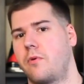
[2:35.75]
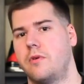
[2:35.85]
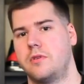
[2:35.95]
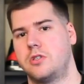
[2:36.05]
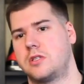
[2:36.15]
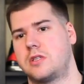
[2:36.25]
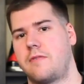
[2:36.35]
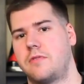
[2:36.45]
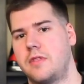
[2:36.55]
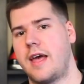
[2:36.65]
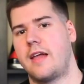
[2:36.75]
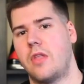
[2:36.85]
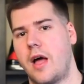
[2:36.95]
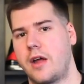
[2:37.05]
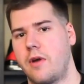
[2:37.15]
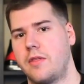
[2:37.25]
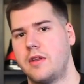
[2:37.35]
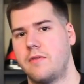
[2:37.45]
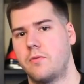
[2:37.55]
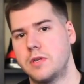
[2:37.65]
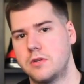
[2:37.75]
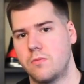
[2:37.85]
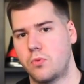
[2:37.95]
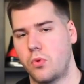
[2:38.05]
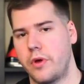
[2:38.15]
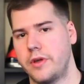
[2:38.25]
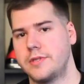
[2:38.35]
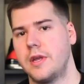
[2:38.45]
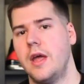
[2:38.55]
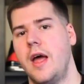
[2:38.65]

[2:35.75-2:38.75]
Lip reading: or just stuff that they had lying around that never went to employees,